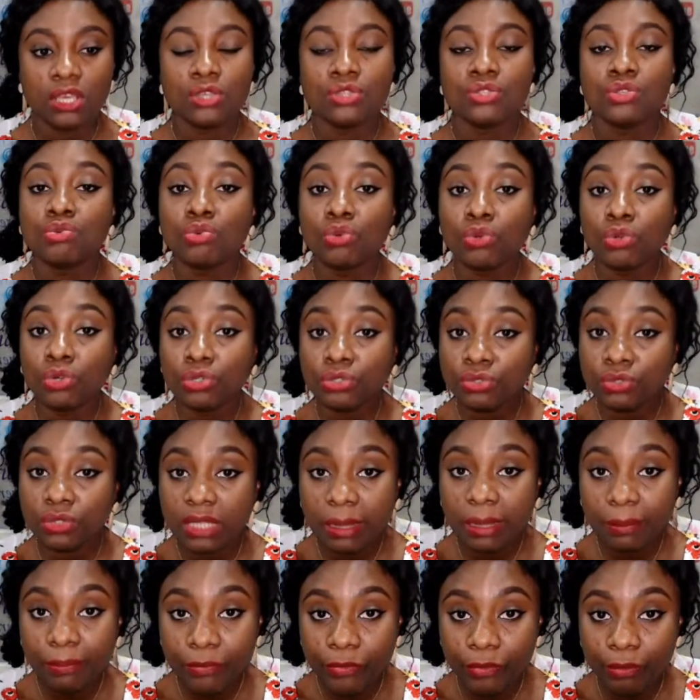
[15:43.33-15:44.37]
You will go through
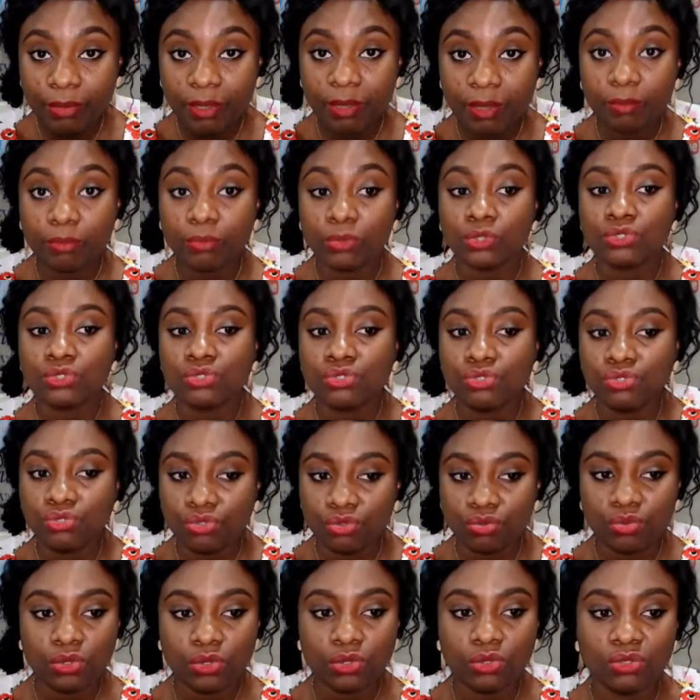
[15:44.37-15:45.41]
that problem, but you
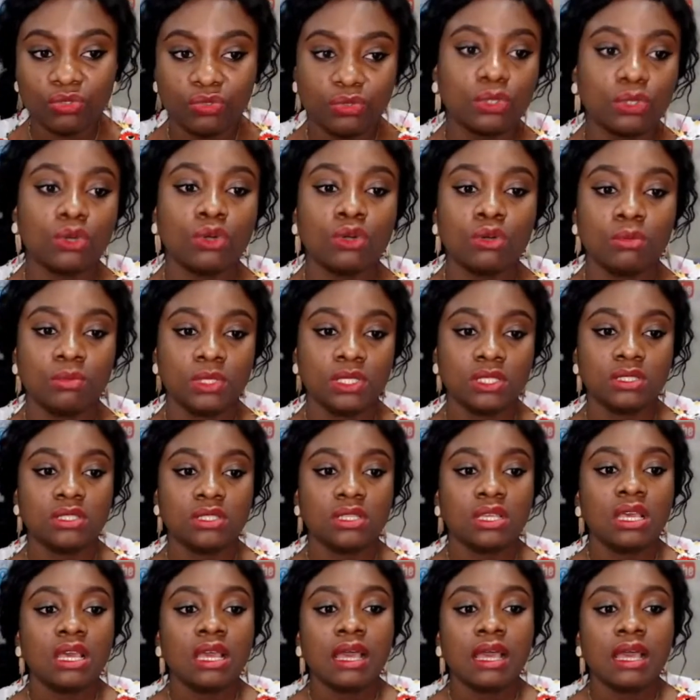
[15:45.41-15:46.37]
will overcome it.